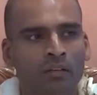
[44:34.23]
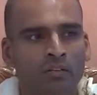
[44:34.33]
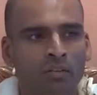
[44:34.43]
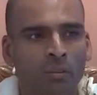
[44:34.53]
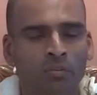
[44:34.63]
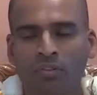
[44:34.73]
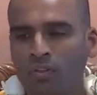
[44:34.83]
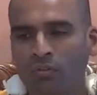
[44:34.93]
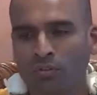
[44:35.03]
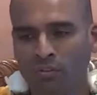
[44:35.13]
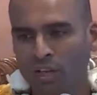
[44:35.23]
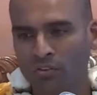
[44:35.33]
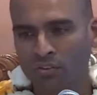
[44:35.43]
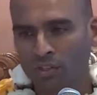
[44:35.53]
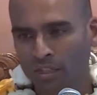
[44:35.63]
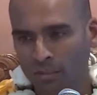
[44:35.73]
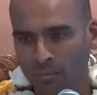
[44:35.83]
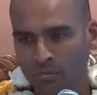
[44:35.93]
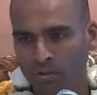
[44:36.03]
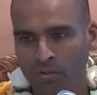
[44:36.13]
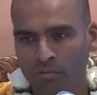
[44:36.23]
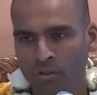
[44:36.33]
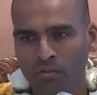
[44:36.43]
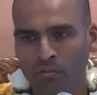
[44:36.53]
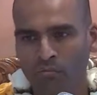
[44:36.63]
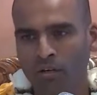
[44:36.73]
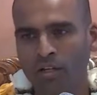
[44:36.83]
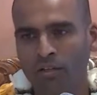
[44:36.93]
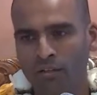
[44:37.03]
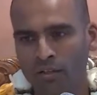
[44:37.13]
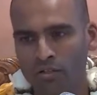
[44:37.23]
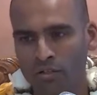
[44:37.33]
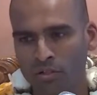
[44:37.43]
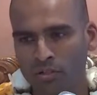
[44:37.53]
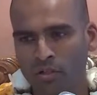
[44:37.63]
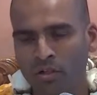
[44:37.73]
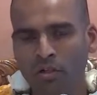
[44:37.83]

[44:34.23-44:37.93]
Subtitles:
some sense of esteem, some sense of recognition.